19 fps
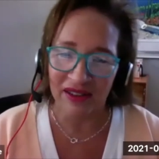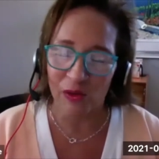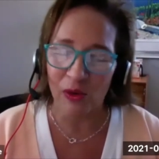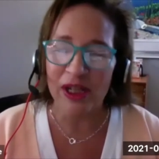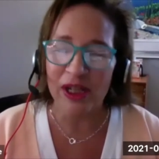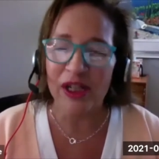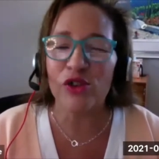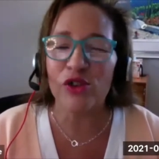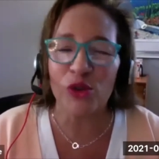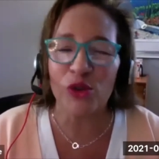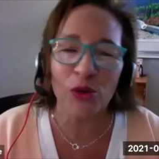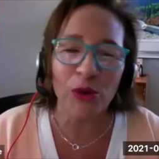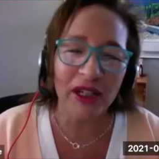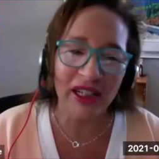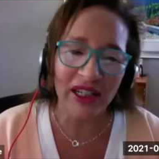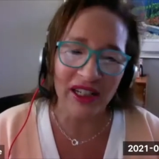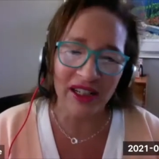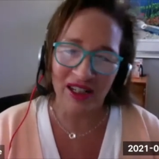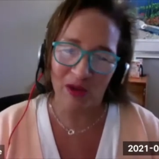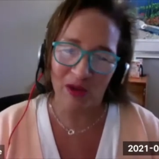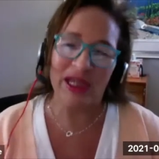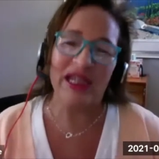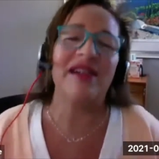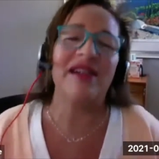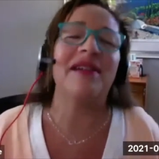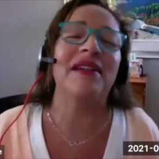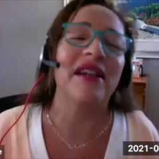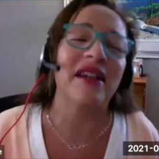We enjoy eating. We
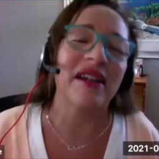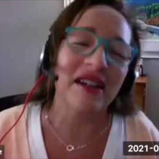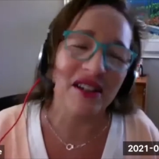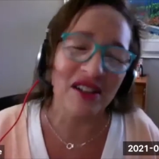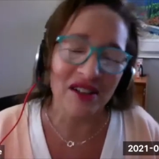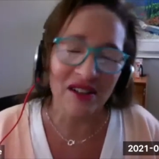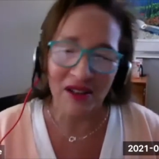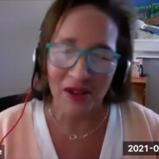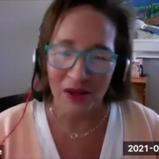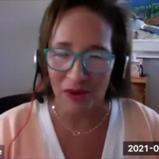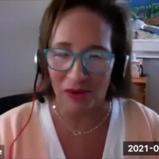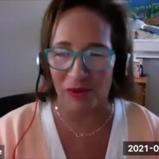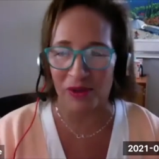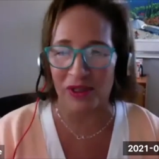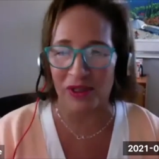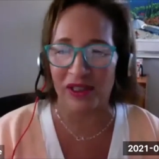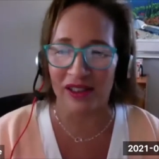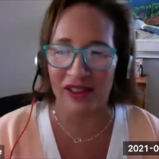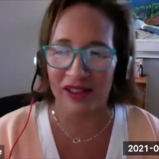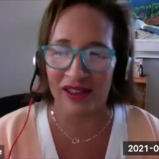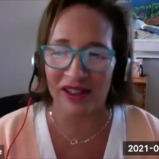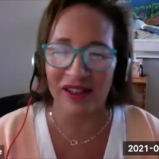connect through eating.